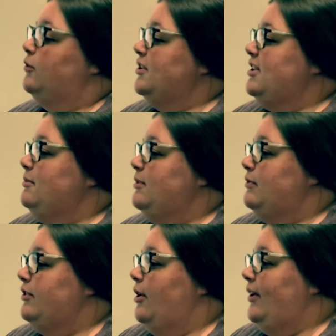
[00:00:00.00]
14
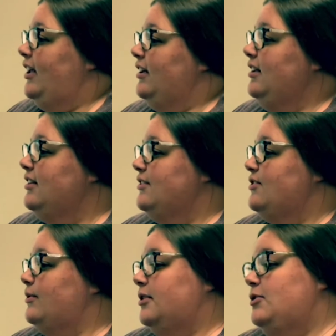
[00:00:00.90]
people go in
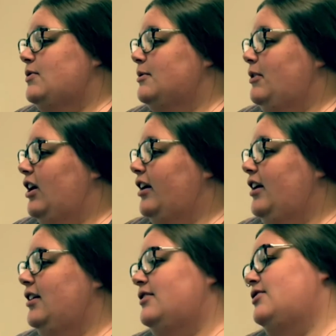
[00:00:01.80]
to an amusement
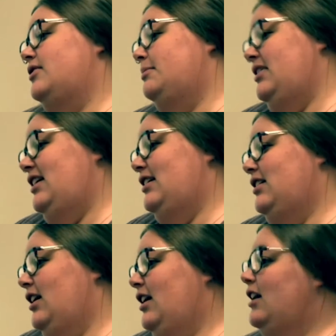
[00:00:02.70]
park to compete,